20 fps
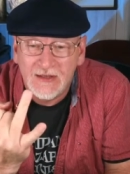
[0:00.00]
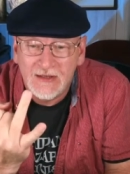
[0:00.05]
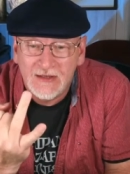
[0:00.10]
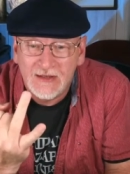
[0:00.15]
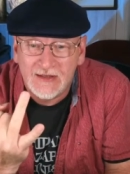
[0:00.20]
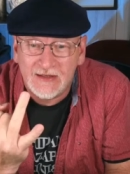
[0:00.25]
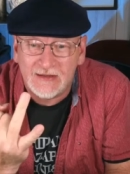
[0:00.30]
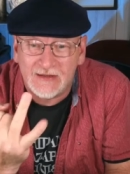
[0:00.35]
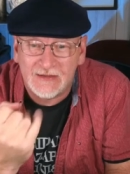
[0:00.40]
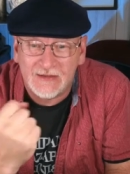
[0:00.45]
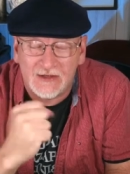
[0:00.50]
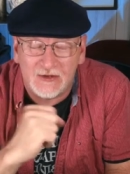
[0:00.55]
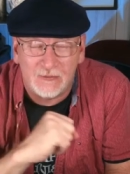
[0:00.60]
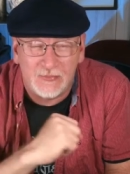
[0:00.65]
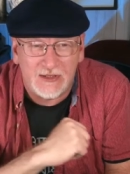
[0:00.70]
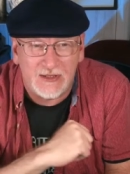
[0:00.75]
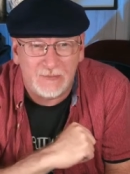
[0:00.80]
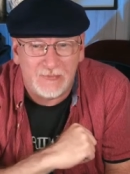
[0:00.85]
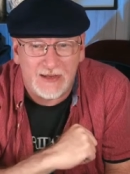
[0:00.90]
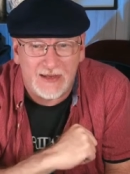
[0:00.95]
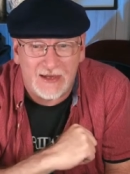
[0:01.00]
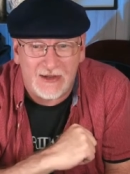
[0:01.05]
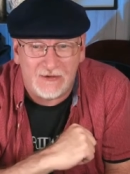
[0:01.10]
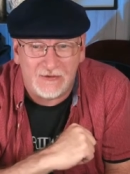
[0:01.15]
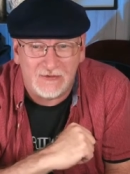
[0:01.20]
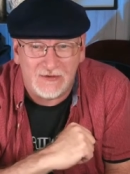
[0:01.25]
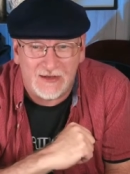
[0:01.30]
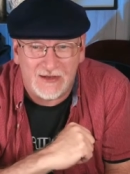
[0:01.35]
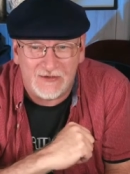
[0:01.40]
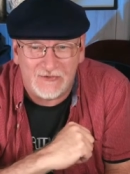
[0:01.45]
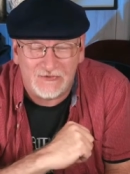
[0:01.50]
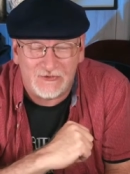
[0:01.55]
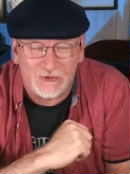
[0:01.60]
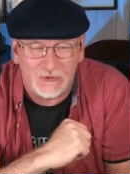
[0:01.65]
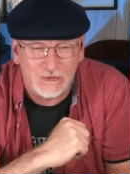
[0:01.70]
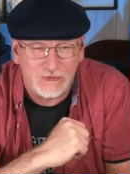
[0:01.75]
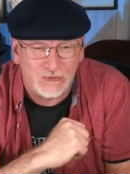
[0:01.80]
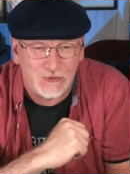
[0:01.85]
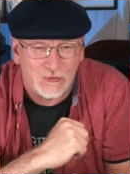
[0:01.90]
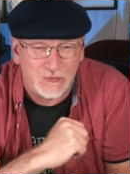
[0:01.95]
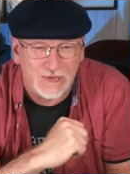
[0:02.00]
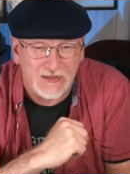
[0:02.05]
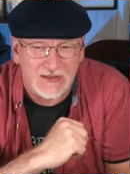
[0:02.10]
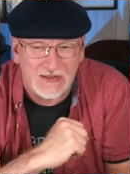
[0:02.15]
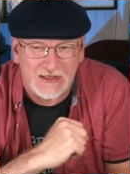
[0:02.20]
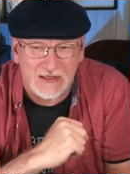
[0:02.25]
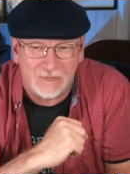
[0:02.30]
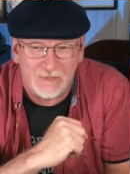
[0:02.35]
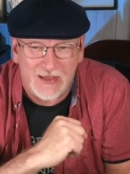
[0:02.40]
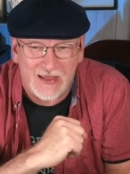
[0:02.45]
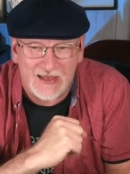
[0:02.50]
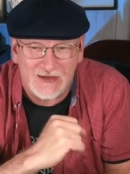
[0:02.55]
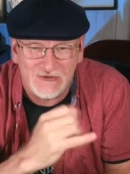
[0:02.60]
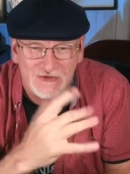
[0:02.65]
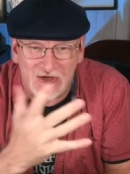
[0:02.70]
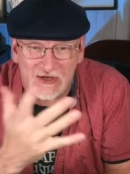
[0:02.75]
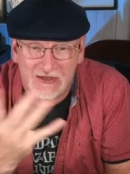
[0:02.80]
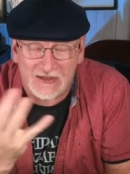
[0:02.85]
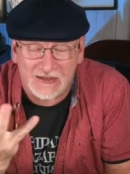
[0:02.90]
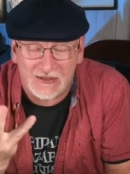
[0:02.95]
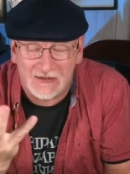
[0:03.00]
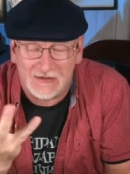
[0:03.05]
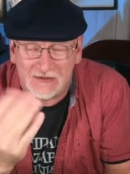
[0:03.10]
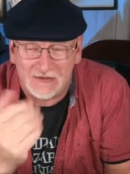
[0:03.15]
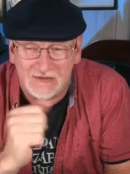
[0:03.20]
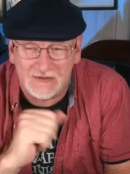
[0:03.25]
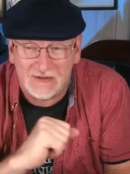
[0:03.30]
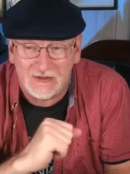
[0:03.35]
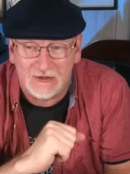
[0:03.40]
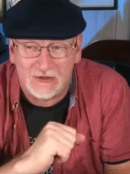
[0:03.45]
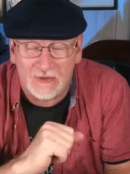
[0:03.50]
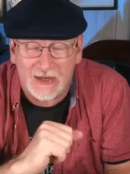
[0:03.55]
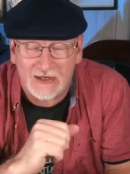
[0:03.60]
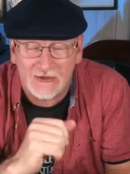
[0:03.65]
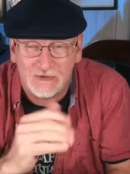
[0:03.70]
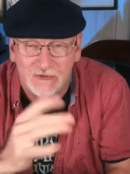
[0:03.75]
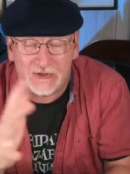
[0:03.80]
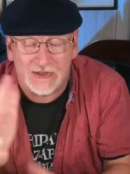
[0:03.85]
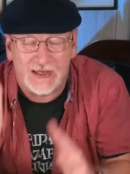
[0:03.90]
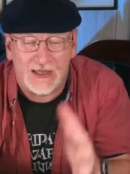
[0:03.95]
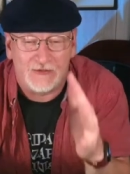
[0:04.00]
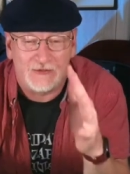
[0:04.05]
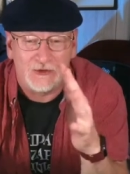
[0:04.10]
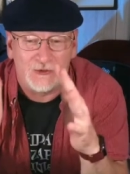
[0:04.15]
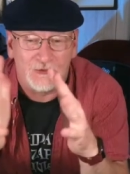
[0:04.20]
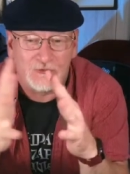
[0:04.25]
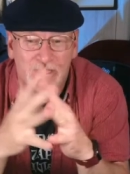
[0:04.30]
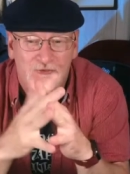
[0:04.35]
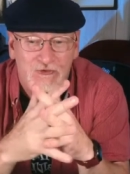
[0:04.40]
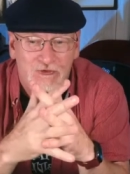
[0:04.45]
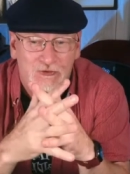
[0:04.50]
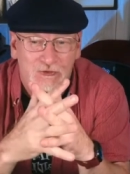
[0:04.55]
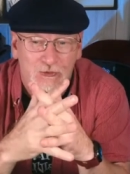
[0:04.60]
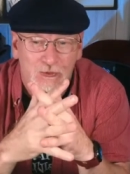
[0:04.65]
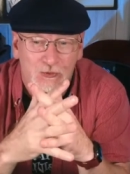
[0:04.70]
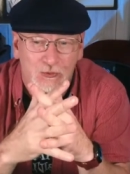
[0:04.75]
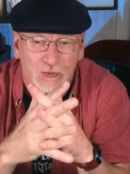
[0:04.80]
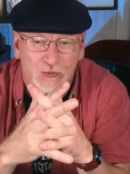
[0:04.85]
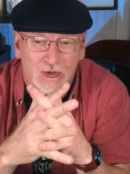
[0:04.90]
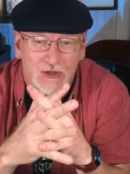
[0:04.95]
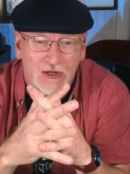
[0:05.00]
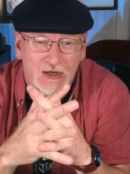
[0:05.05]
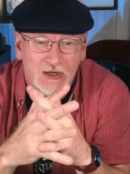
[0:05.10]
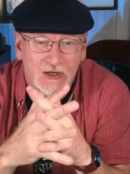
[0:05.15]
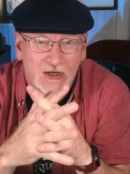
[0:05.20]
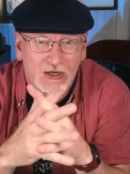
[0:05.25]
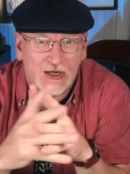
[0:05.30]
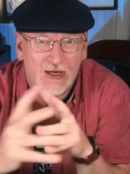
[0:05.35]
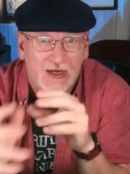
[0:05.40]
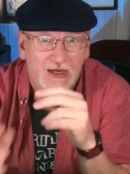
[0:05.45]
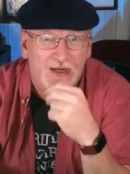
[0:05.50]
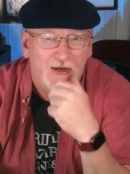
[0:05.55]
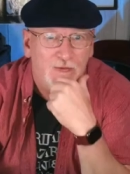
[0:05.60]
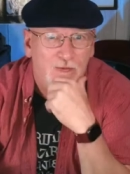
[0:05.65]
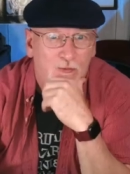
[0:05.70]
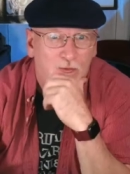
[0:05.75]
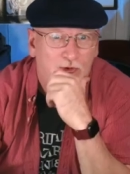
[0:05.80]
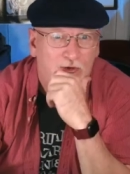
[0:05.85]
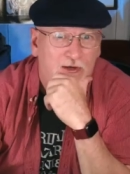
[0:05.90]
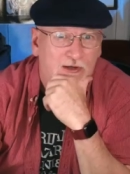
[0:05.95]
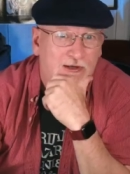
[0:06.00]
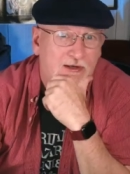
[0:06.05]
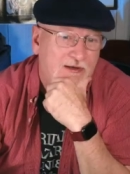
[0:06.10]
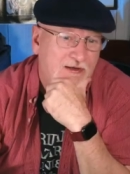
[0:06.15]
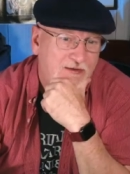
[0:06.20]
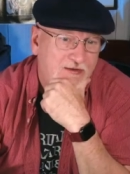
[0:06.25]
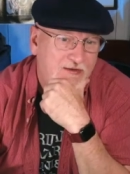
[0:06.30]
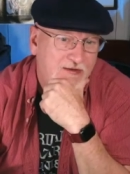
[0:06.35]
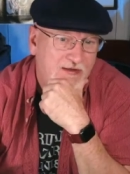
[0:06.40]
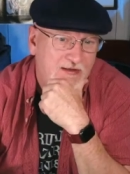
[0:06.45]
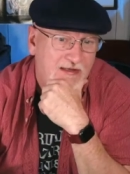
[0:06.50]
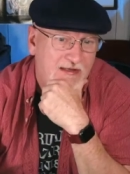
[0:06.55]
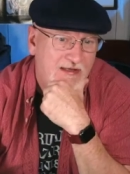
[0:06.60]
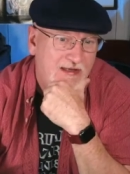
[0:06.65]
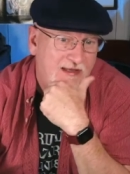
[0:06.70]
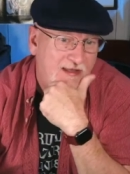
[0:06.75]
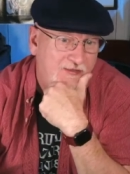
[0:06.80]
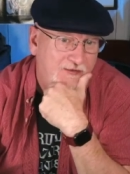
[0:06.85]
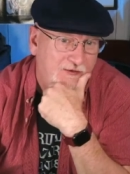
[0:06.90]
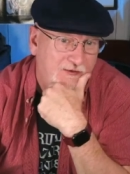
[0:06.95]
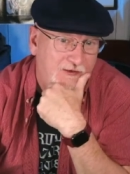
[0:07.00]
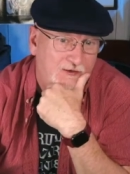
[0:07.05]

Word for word: and a little bit about uh, social media magic and, you know, actually how those two uh, work together.